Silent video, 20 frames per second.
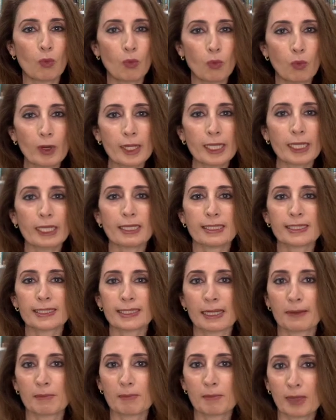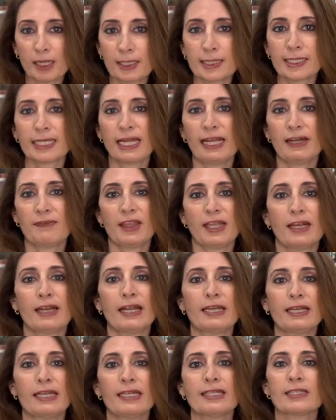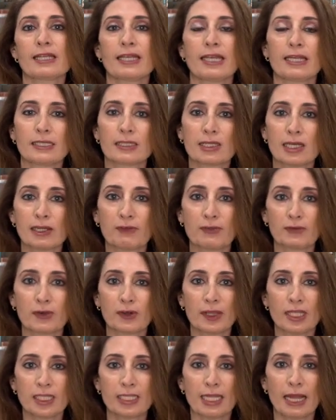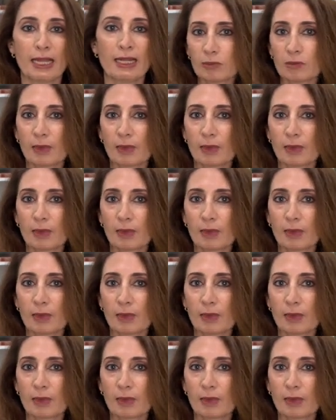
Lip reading: what is a must-have that I need to get done for the day.